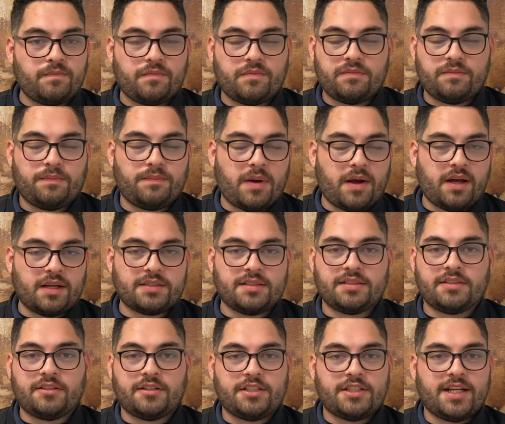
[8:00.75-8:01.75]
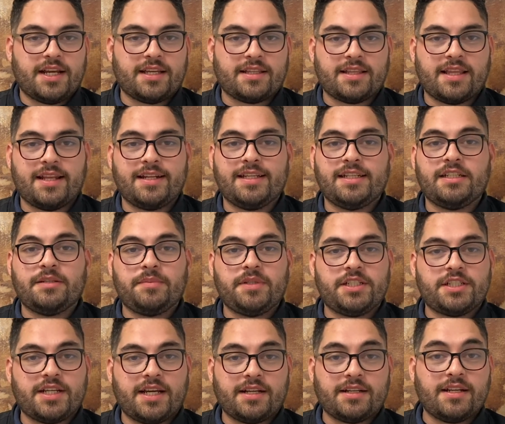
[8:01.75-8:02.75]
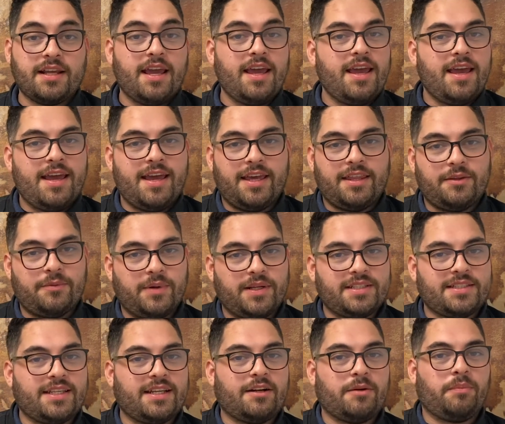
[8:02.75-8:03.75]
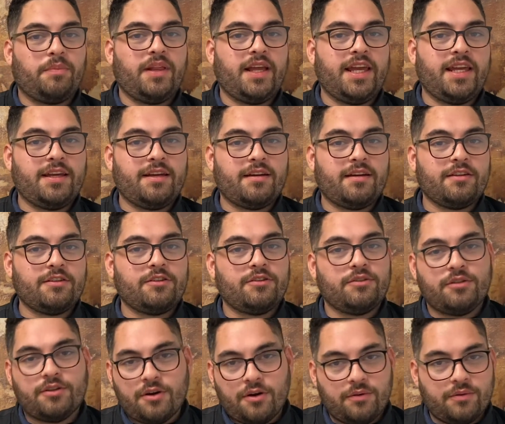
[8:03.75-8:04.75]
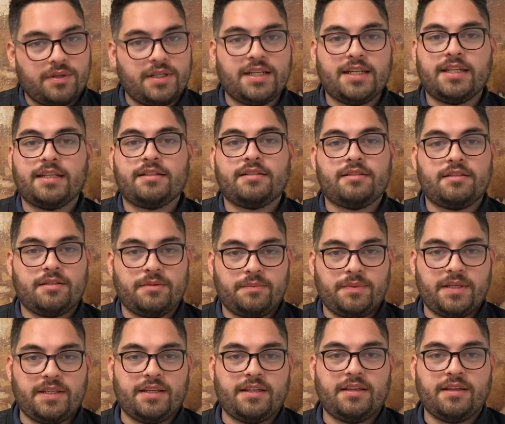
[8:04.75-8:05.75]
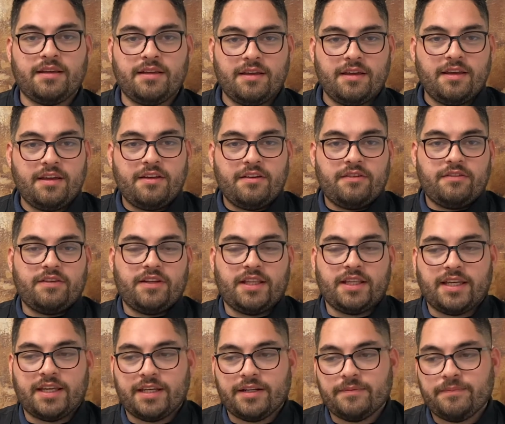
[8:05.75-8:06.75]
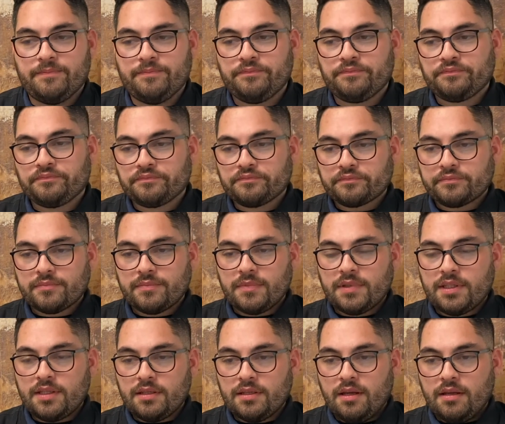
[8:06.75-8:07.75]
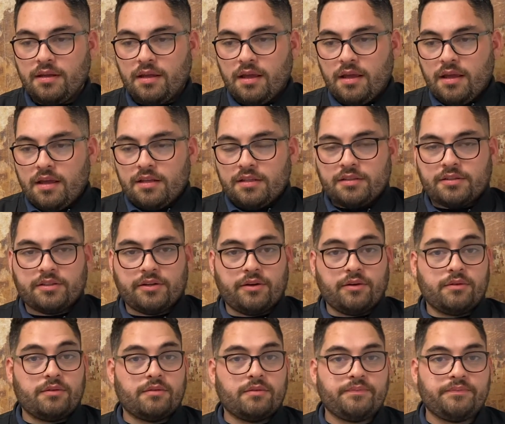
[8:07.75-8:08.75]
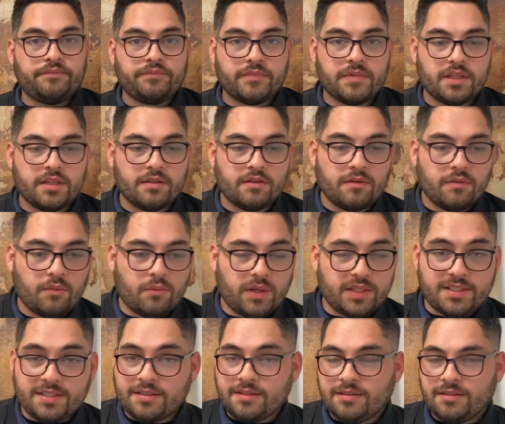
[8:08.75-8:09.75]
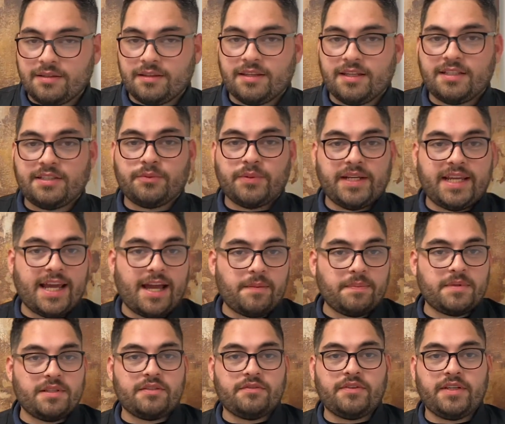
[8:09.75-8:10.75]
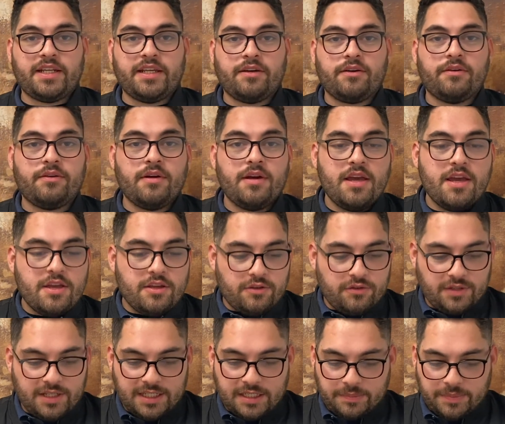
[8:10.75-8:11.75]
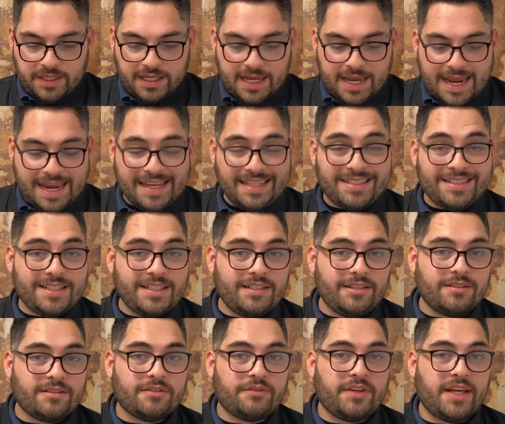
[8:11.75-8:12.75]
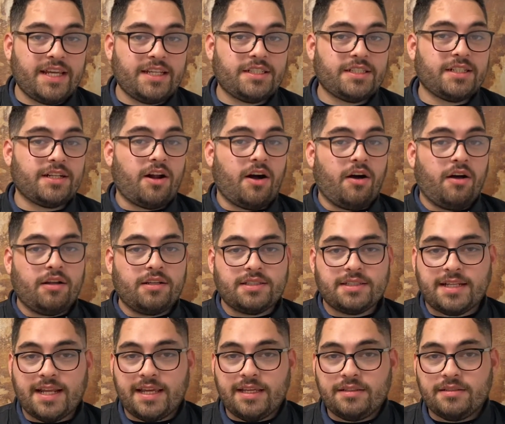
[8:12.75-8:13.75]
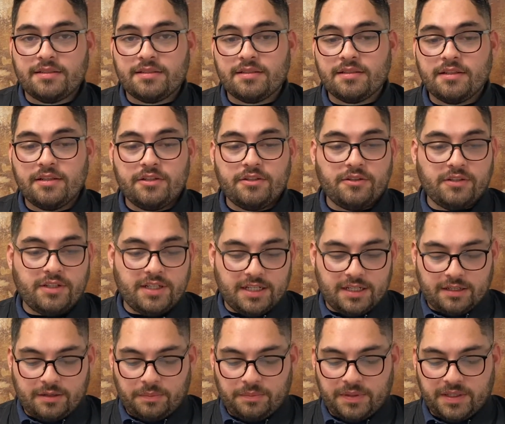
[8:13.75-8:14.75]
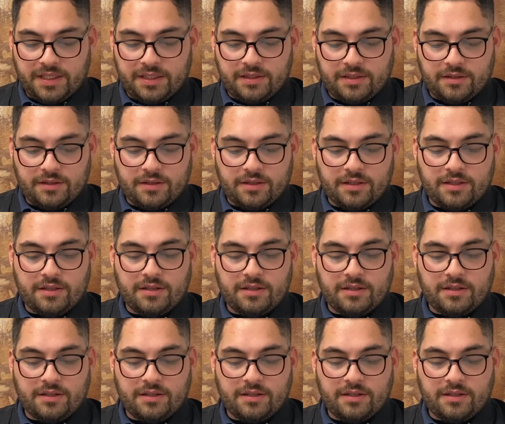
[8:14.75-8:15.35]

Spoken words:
boxes are checked that need to be checked, and the ones that are blank, you don't need to be filling in. So let's recap this video. You need to be 18 years of age in all states. You need to complete the